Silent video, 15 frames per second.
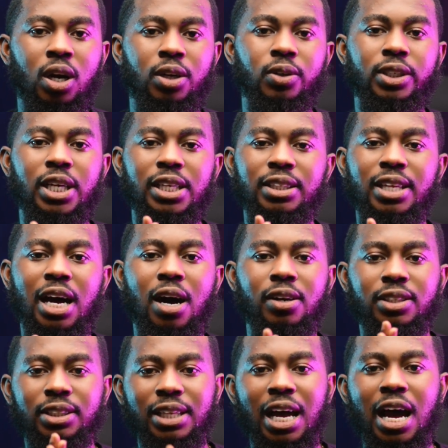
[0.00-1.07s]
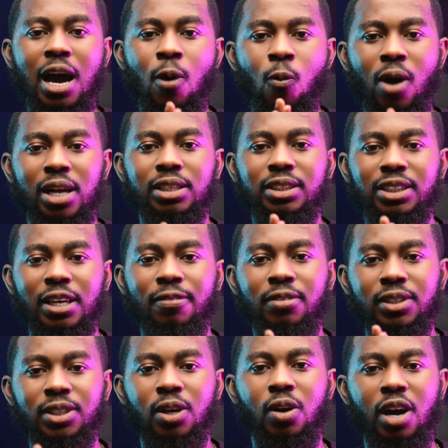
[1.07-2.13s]
You just dial
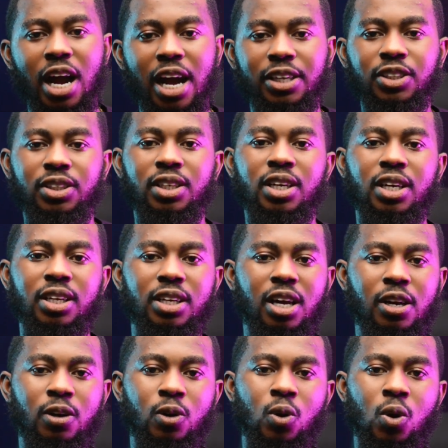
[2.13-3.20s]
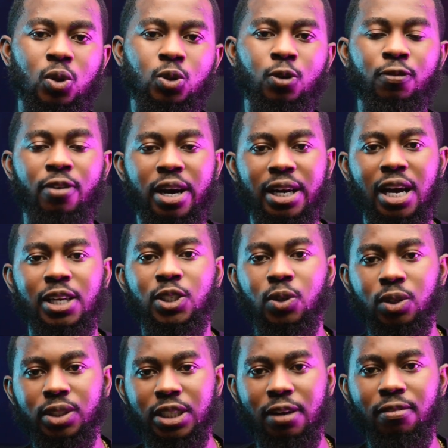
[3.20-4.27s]
*170#. Then you go to
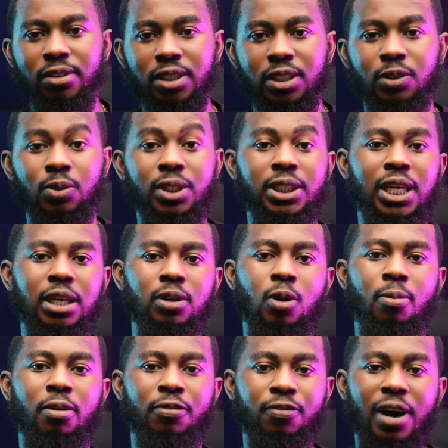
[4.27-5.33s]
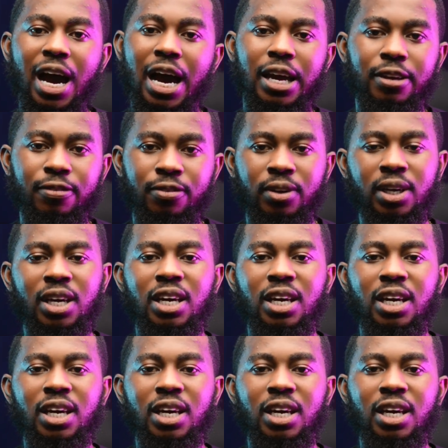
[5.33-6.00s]
financial services, which is at number 5.